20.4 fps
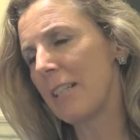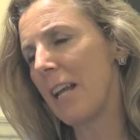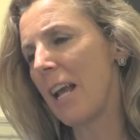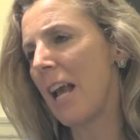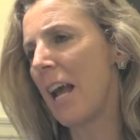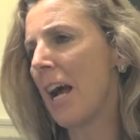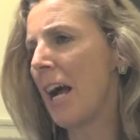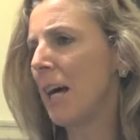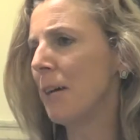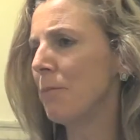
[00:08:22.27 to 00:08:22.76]

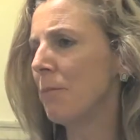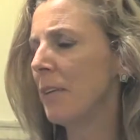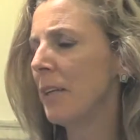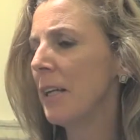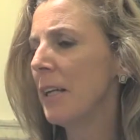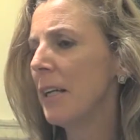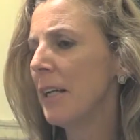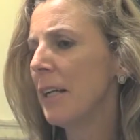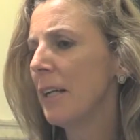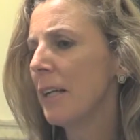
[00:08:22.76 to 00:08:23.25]

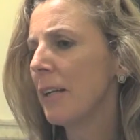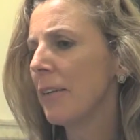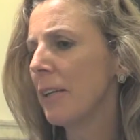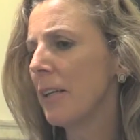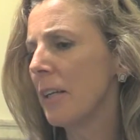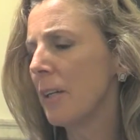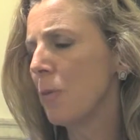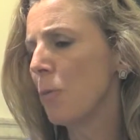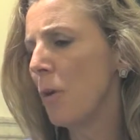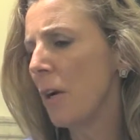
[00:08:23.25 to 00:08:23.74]

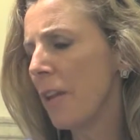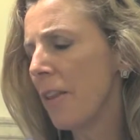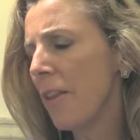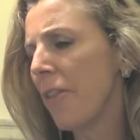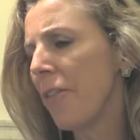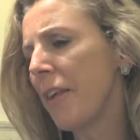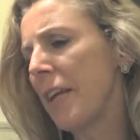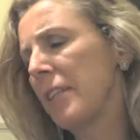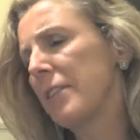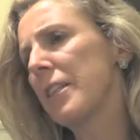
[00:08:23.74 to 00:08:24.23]
One of
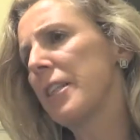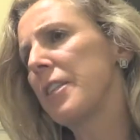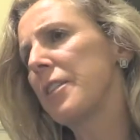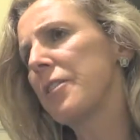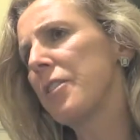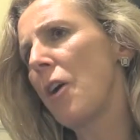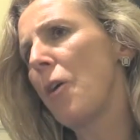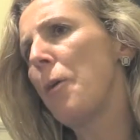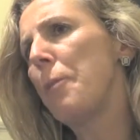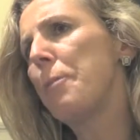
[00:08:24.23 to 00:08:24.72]
the things that
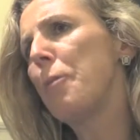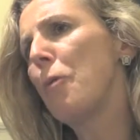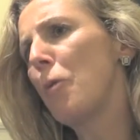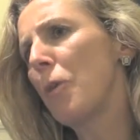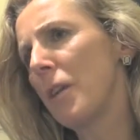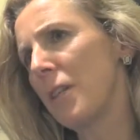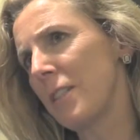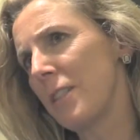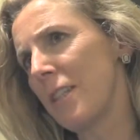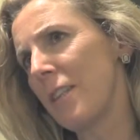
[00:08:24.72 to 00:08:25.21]
is so
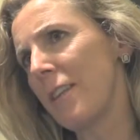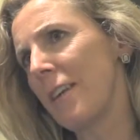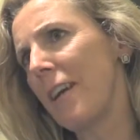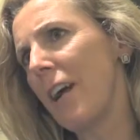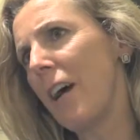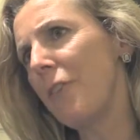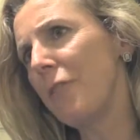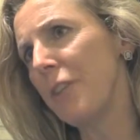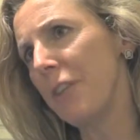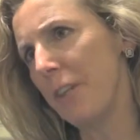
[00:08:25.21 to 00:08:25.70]
important to the
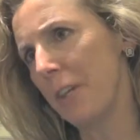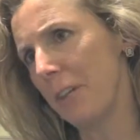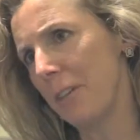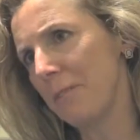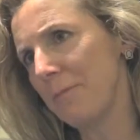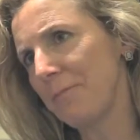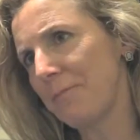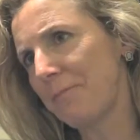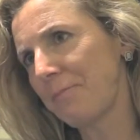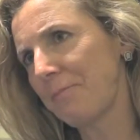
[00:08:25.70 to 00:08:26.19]
governor,